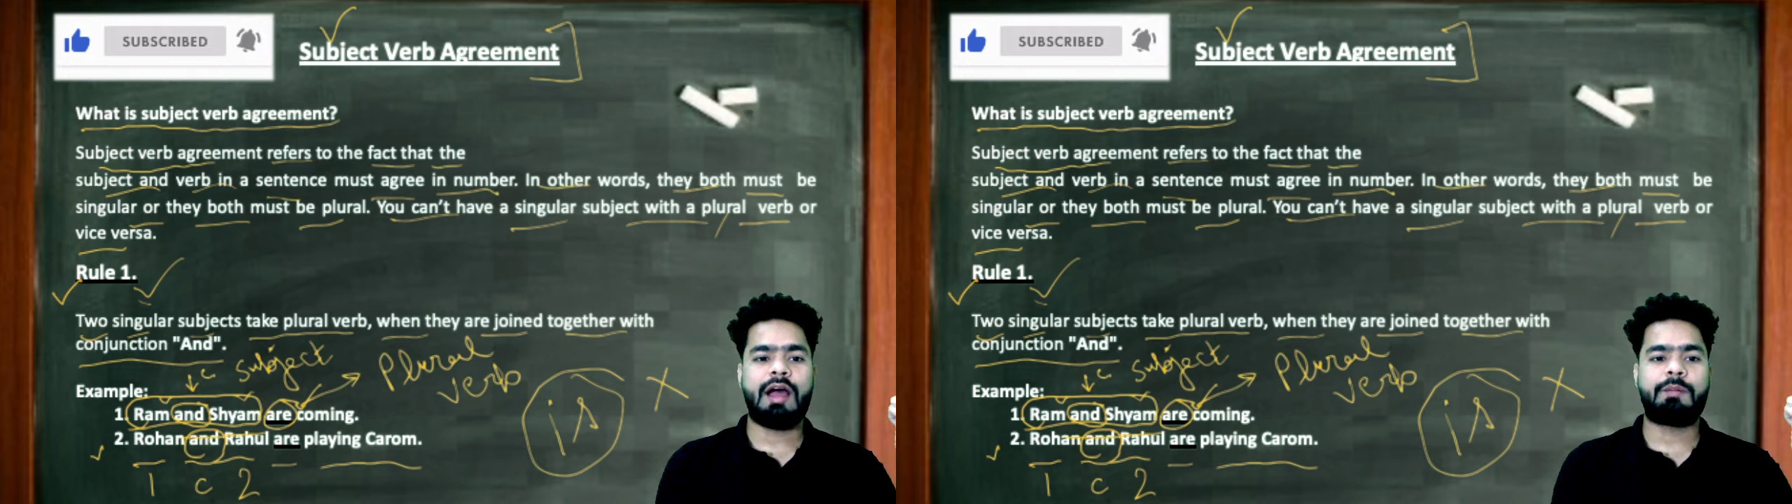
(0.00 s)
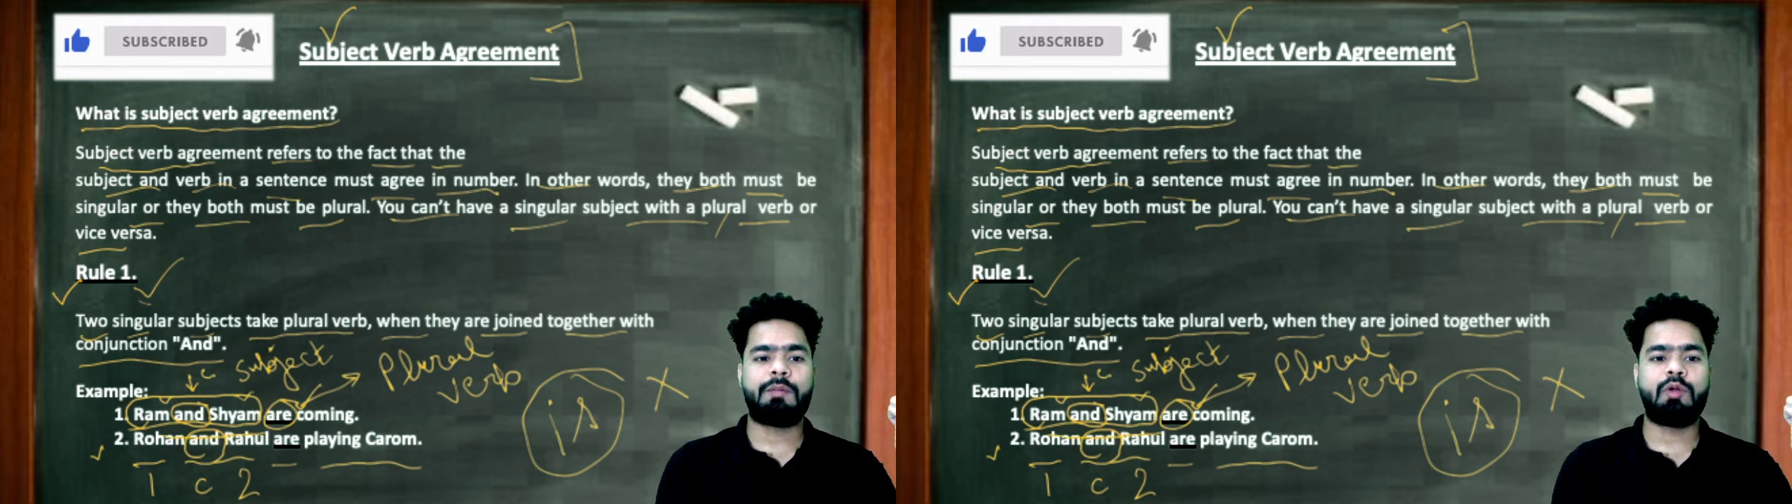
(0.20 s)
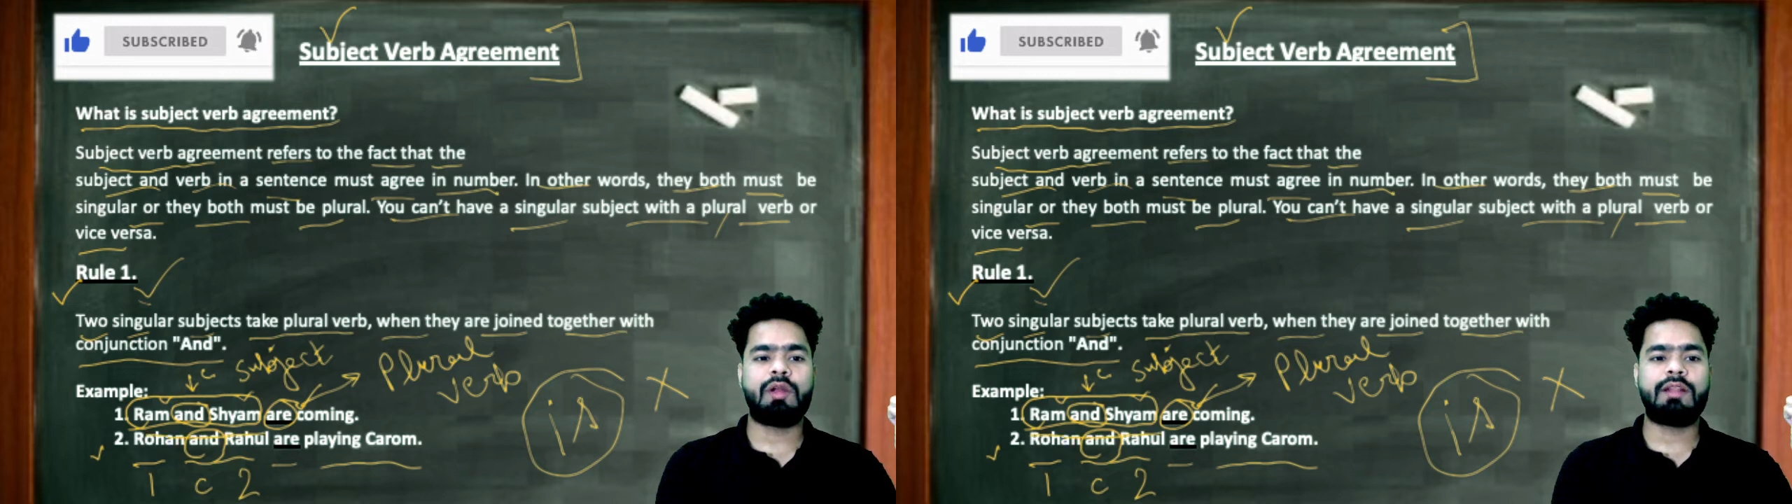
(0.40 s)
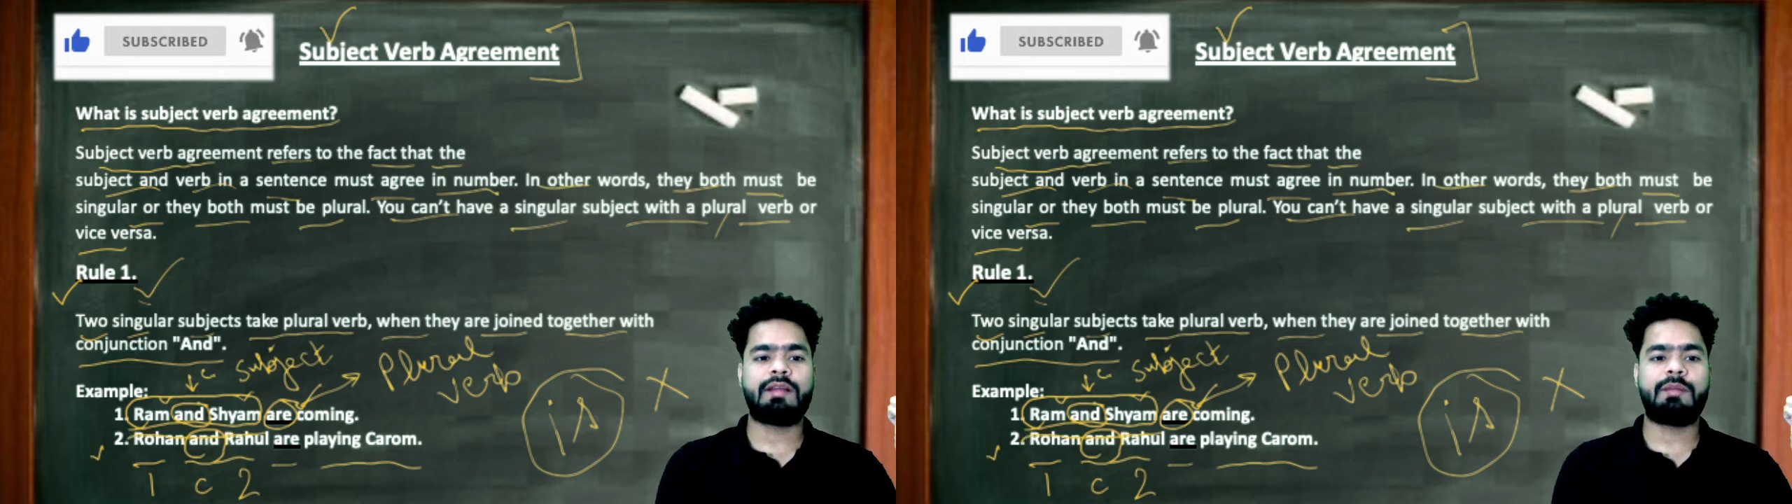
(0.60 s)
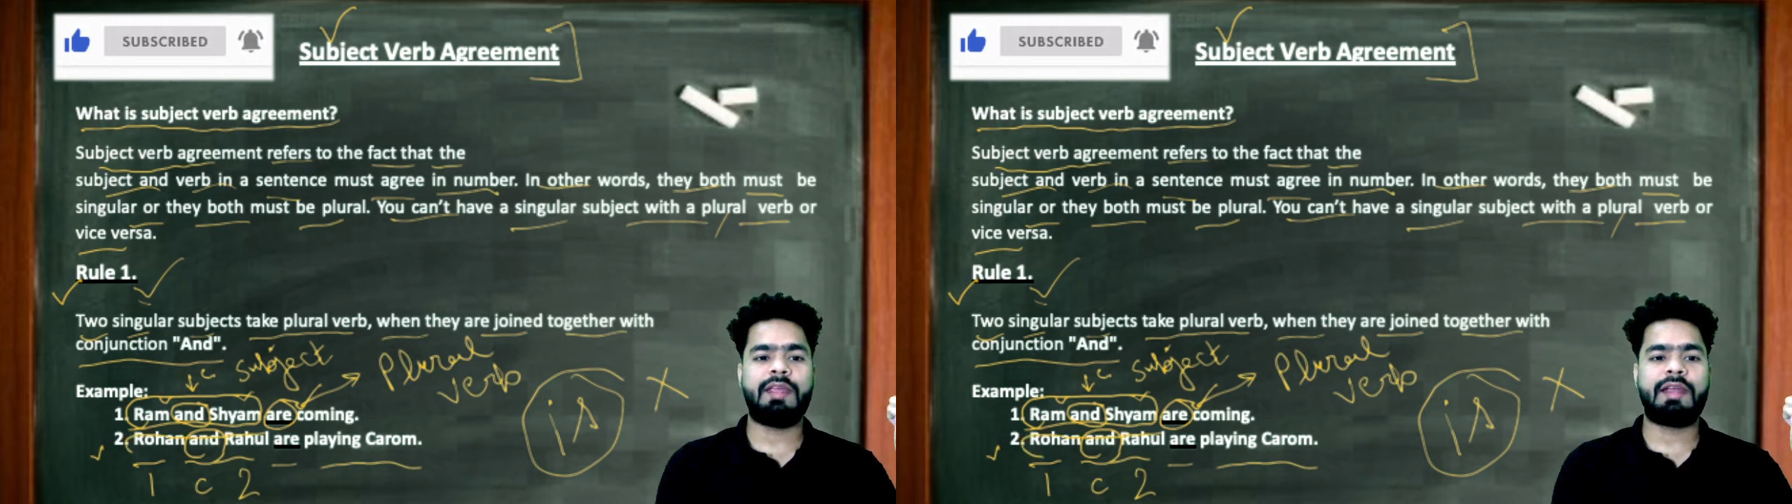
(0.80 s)
a plural
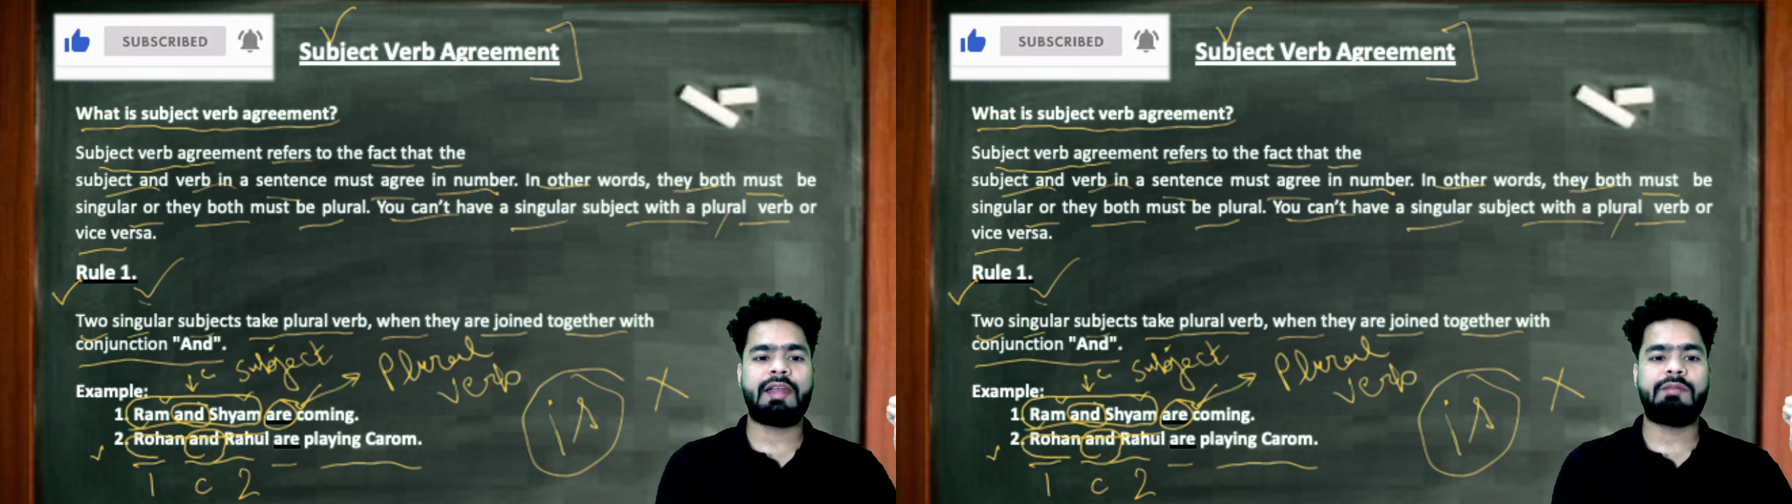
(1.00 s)
subject,